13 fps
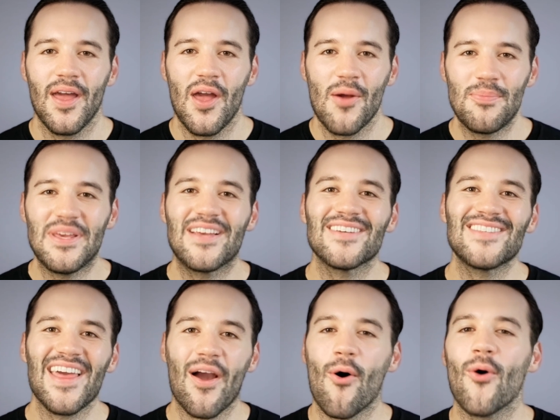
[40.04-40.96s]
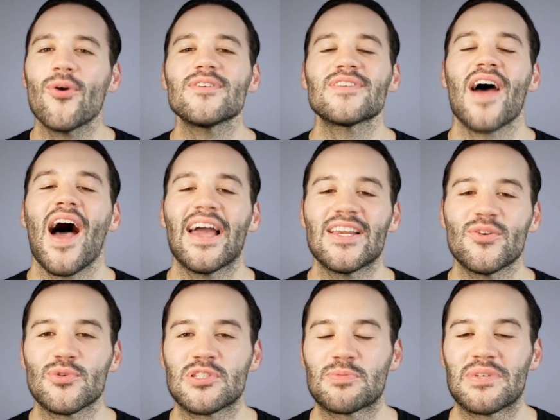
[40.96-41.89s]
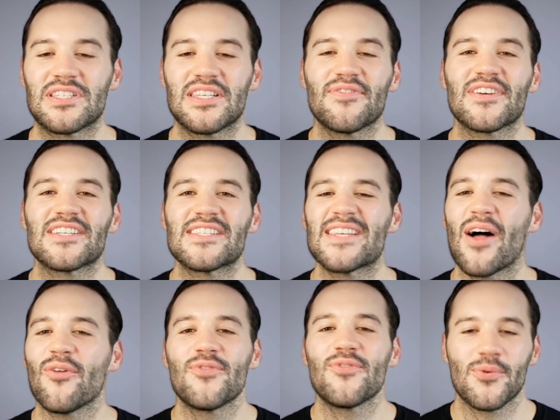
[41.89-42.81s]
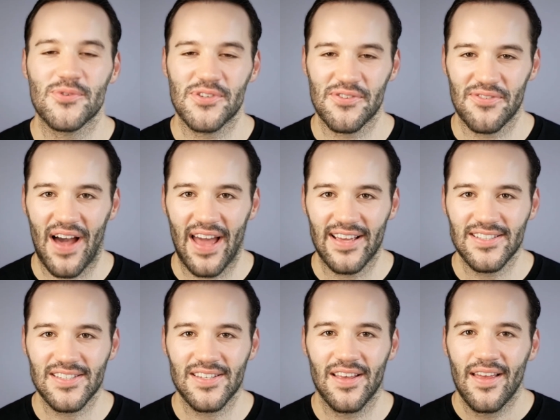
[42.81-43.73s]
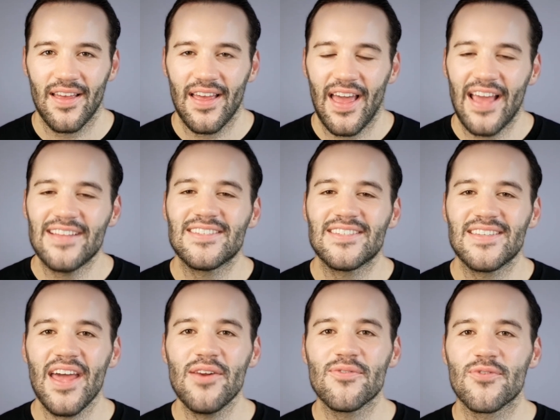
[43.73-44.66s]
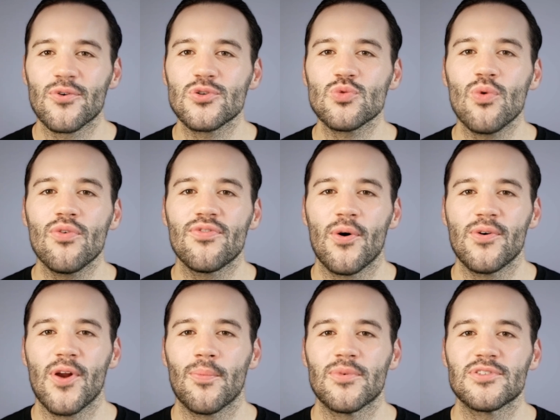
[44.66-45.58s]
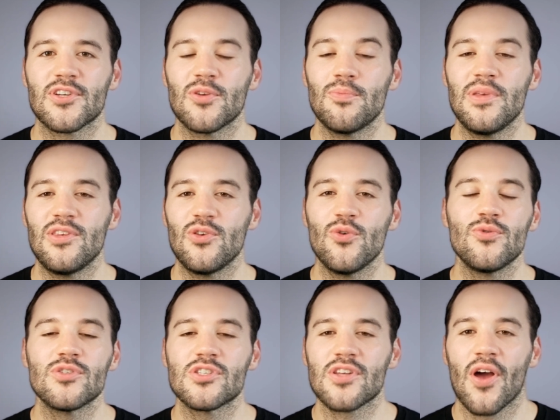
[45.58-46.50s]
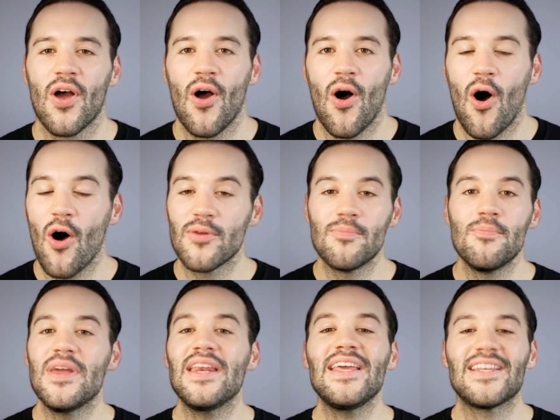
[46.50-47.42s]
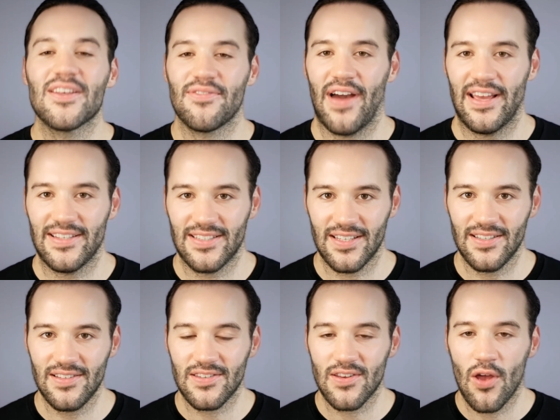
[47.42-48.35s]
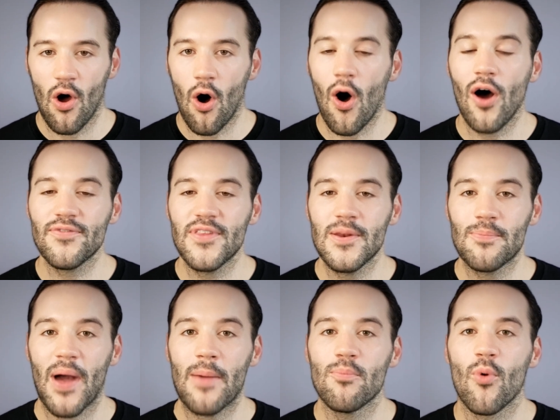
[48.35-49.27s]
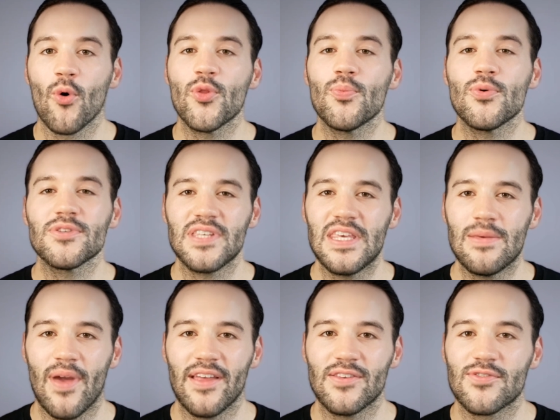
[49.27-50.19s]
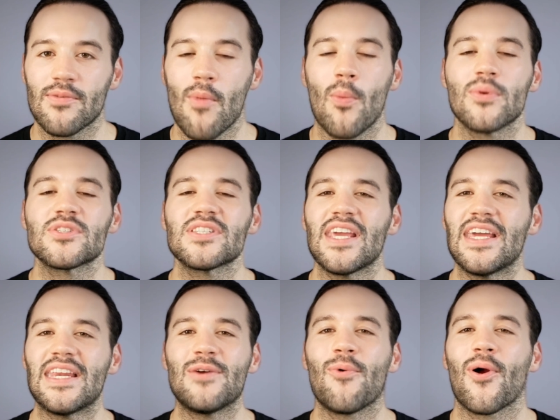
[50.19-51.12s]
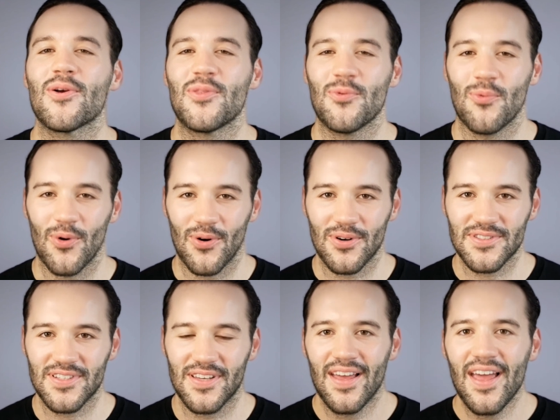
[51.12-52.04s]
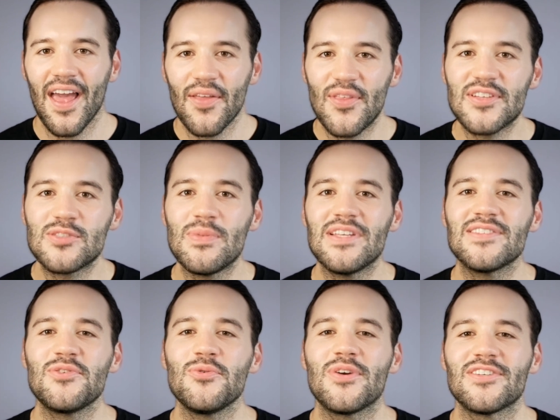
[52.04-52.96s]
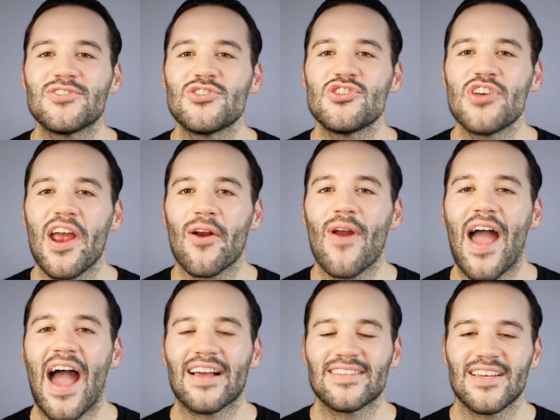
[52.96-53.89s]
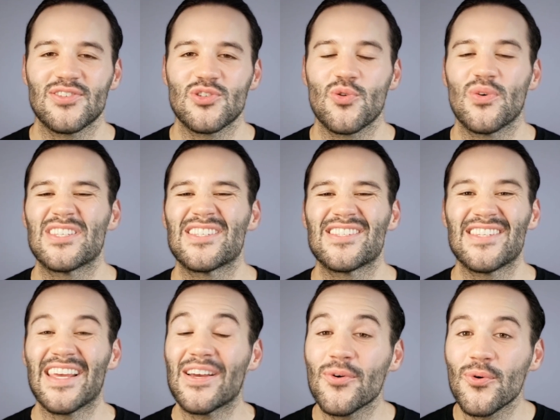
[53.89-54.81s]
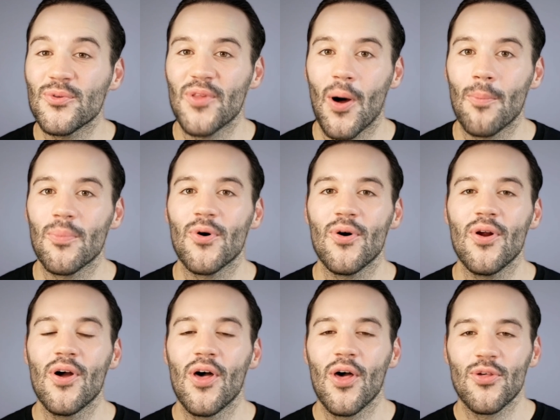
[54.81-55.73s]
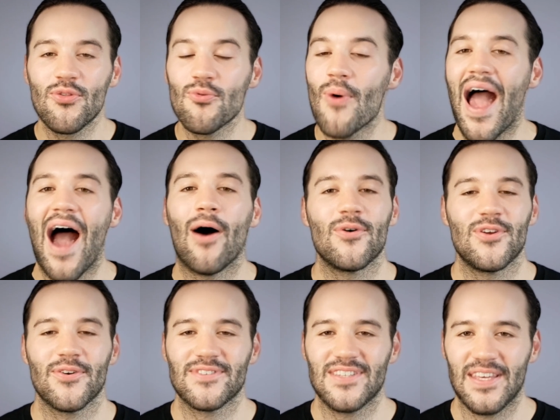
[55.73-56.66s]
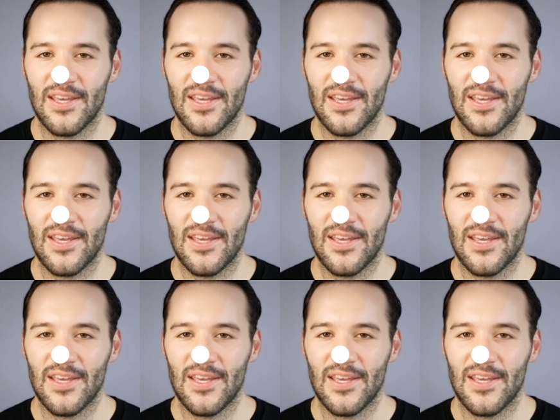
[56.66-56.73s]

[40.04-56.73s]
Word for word: because they aren't tied to a specific cell phone or device. Instead, virtual phone numbers can be used on many devices, often by multiple teammates from almost anywhere in the world. This means you can share access to a single number throughout your team.